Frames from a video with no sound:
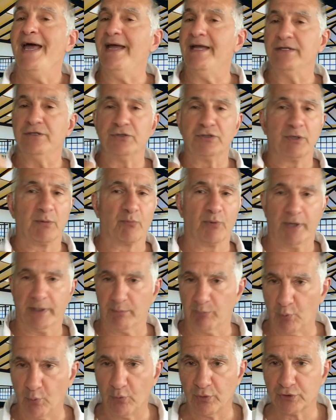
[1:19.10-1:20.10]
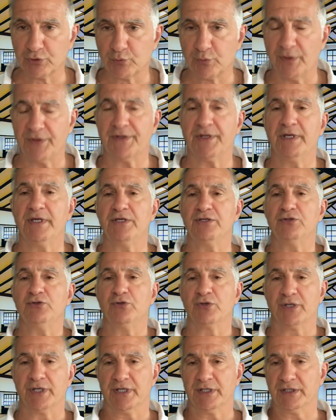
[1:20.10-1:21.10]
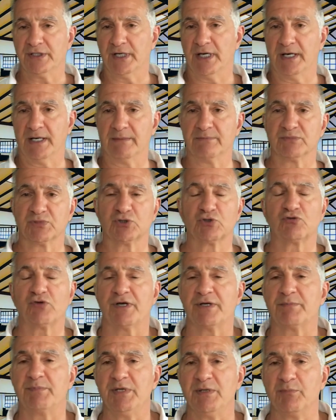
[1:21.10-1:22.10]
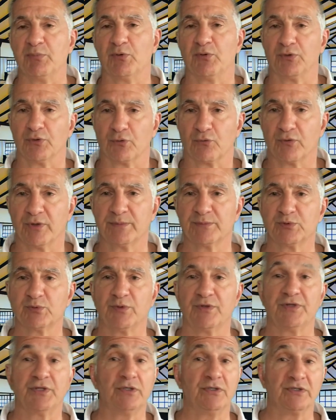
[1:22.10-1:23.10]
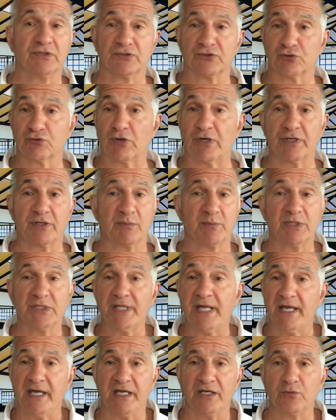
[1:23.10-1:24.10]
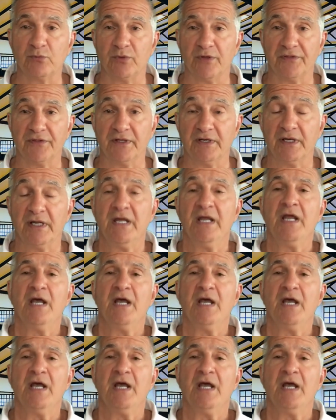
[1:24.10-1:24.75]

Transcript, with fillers: and you can break boards with it, you can um, strike people in the ribs with it, you can strike them in the head with it.